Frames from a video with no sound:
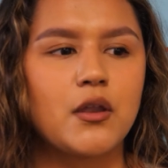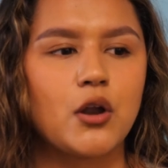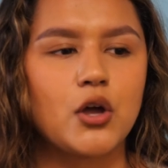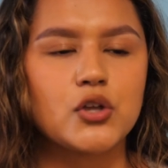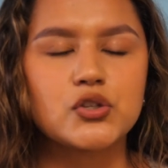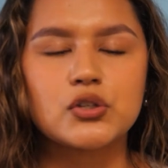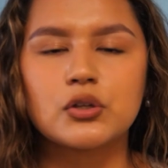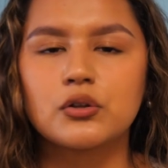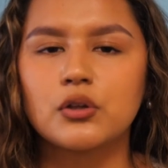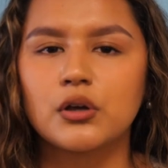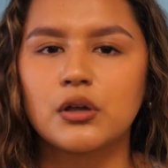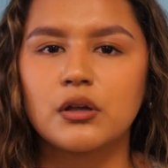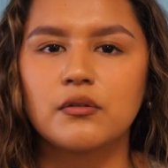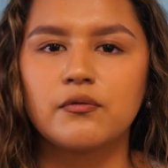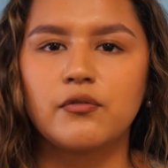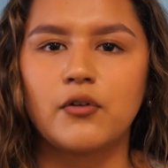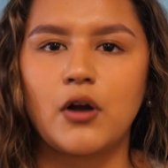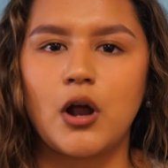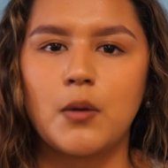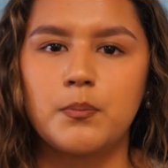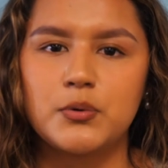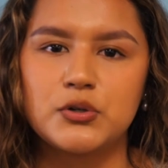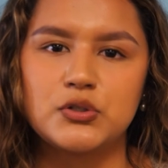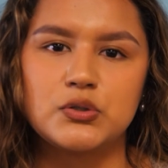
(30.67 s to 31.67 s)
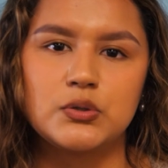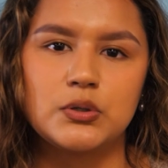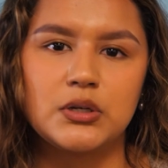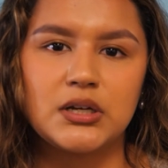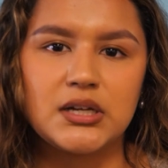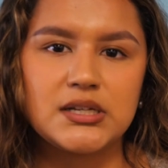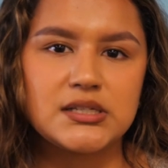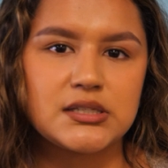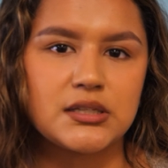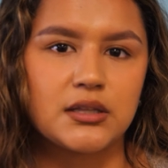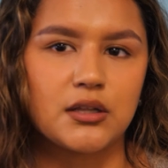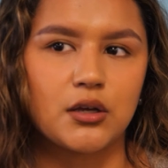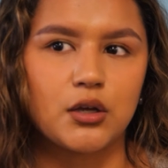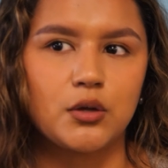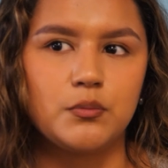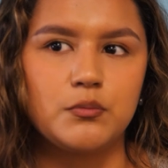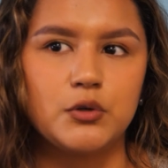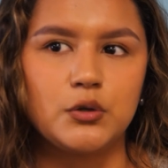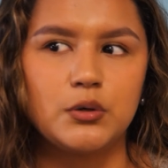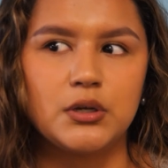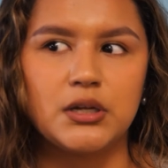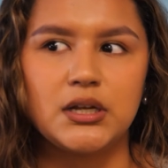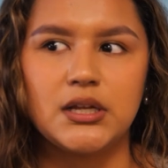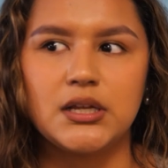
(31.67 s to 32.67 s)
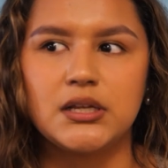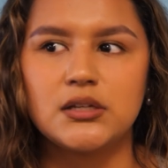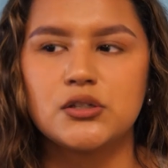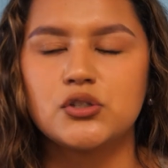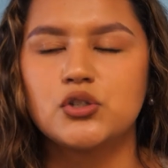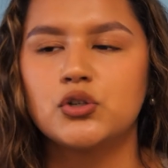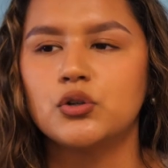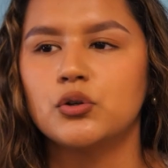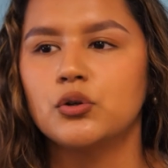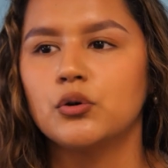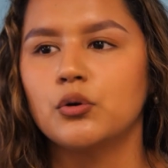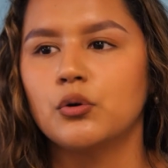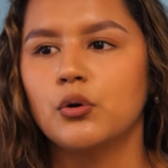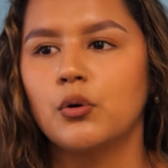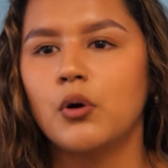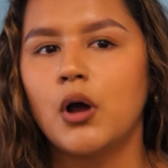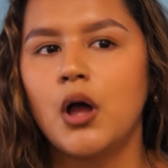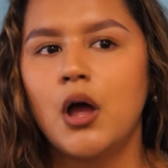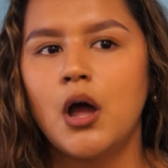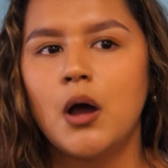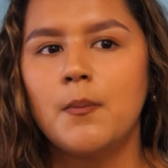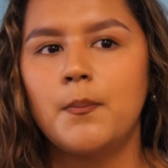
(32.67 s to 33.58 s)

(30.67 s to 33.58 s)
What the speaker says: then also looking for opportunities in the community to